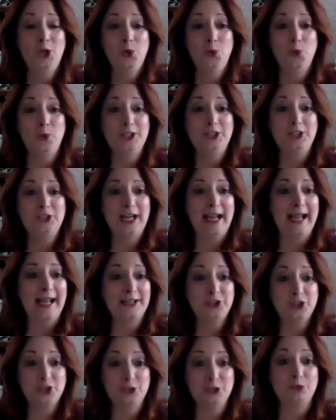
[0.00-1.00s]
which
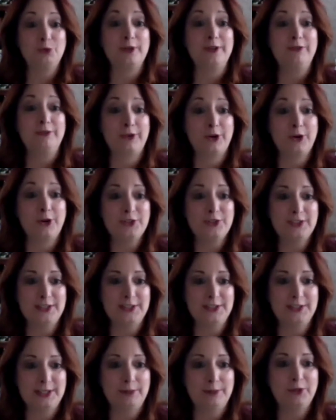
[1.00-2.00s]
actually
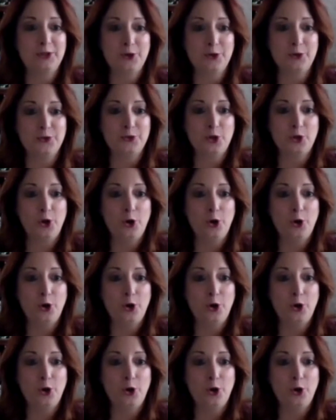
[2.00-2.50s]
reverses some of those